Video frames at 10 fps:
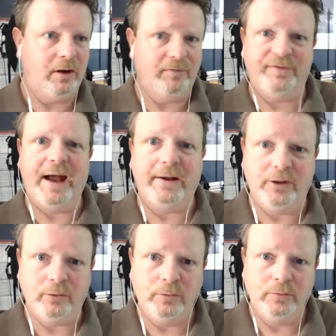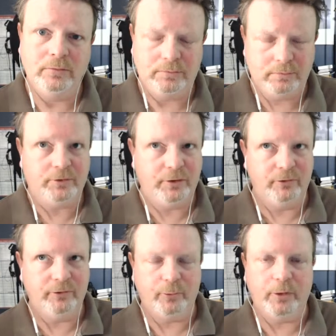value to
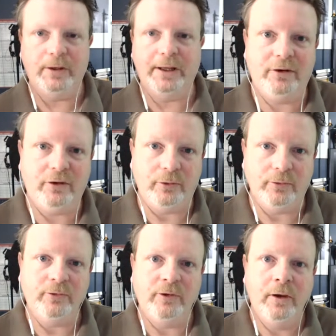use a word i hate to use